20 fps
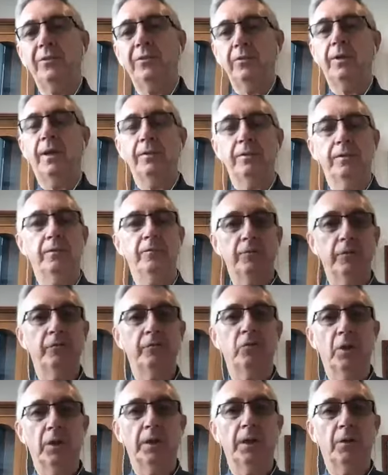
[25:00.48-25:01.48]
than the
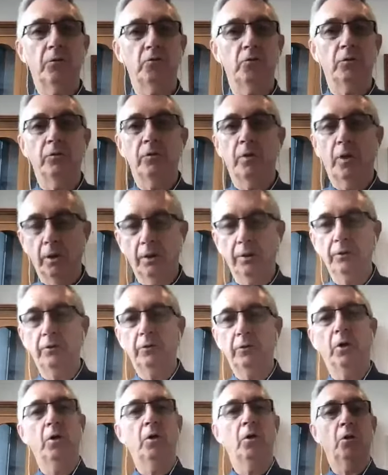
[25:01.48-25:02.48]
$1,500
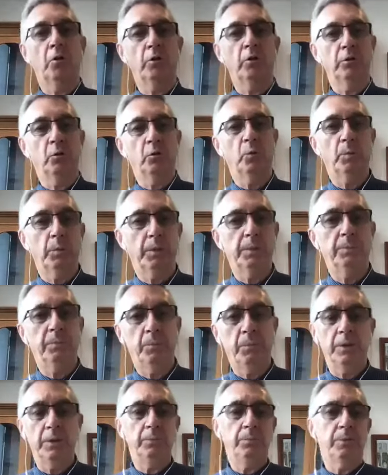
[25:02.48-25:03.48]
or you will
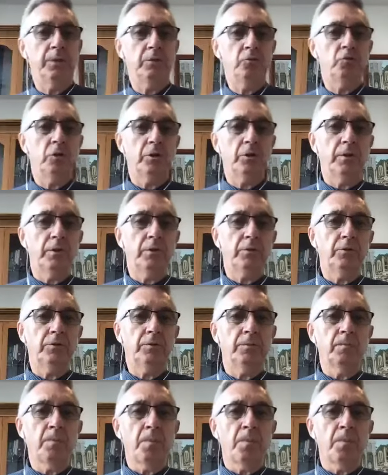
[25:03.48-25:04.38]
be breaching this.